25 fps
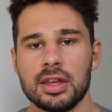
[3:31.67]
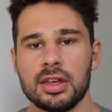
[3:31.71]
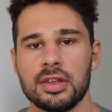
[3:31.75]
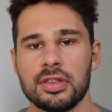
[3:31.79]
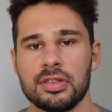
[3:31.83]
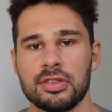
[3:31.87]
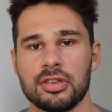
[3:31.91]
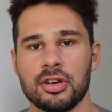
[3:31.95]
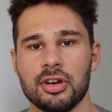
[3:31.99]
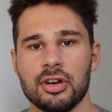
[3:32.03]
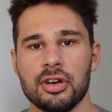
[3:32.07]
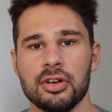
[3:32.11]

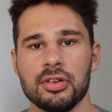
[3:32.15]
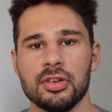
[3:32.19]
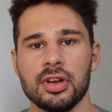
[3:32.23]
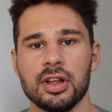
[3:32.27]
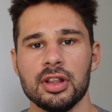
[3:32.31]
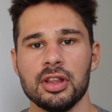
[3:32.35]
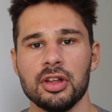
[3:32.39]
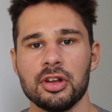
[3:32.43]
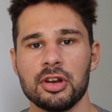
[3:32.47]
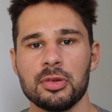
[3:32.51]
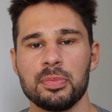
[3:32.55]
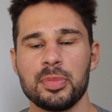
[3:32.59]
So a
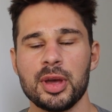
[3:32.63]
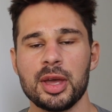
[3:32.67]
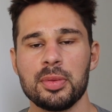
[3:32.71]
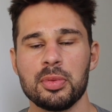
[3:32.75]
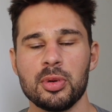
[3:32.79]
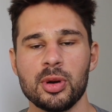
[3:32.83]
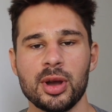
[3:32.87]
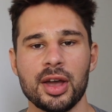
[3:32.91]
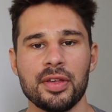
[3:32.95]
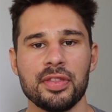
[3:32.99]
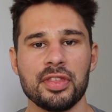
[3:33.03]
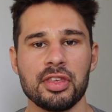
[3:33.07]
lot of
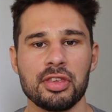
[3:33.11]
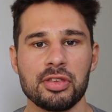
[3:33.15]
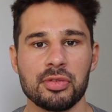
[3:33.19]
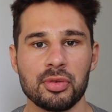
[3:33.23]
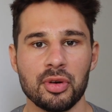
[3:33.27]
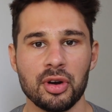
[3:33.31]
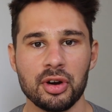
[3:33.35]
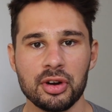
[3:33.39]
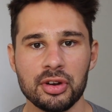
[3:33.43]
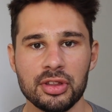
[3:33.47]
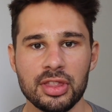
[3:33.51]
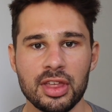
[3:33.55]
people get this
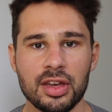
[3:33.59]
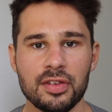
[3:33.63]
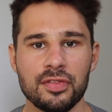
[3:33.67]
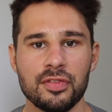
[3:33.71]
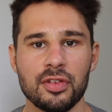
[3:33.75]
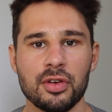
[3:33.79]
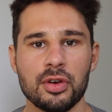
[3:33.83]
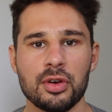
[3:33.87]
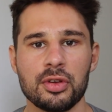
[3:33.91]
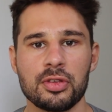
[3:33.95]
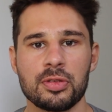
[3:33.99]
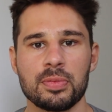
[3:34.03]
wrong in their
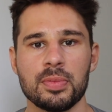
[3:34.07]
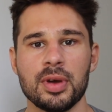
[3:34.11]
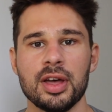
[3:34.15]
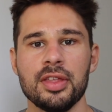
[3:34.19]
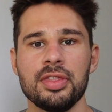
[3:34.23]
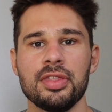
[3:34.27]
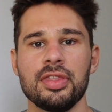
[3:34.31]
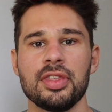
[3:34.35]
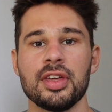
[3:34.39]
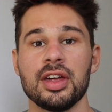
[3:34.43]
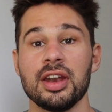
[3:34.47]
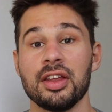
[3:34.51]
first
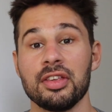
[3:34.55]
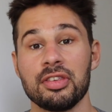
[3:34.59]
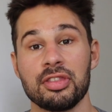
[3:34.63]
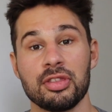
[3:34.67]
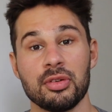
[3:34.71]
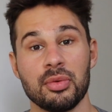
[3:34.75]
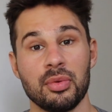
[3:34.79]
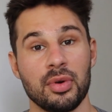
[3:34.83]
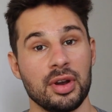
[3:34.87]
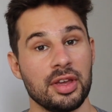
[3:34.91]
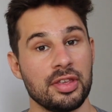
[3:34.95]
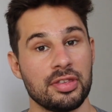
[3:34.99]
month and it's
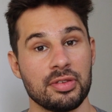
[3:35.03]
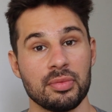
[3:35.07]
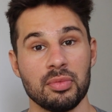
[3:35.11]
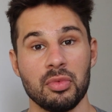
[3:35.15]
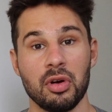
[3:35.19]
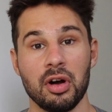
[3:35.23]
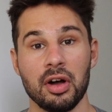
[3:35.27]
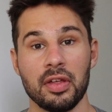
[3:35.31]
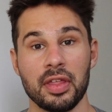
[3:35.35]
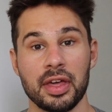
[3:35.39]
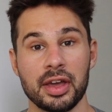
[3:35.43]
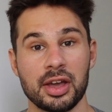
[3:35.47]
the reason
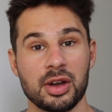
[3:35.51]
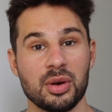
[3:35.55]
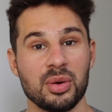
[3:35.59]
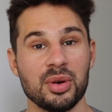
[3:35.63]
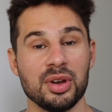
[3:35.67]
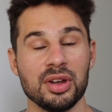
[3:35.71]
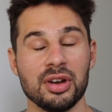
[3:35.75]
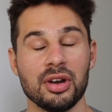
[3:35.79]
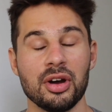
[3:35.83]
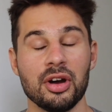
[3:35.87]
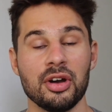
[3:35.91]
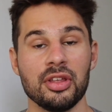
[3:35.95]
why they
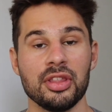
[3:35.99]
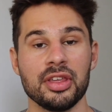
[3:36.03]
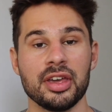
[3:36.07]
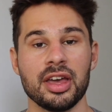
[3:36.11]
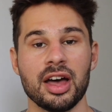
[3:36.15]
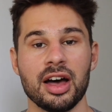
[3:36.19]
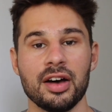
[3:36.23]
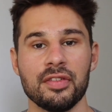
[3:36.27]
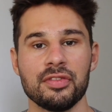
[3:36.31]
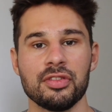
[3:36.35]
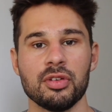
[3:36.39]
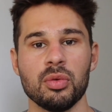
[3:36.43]
quit only
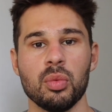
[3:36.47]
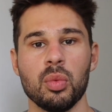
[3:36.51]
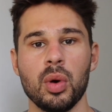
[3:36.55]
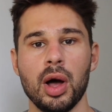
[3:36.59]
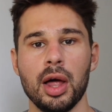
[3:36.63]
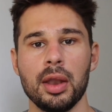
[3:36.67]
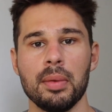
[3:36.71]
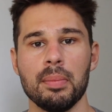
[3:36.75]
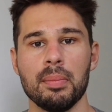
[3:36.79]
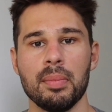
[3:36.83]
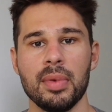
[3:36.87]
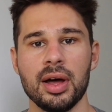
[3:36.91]
after
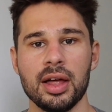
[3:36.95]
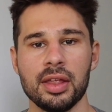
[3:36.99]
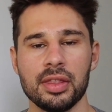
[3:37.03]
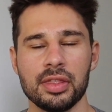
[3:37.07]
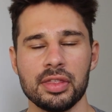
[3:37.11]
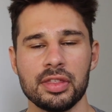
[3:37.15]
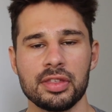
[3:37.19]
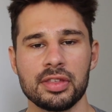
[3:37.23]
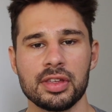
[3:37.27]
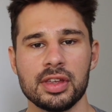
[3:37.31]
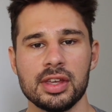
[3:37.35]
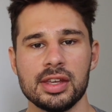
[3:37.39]
1
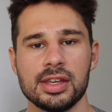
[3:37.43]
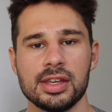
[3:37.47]
month.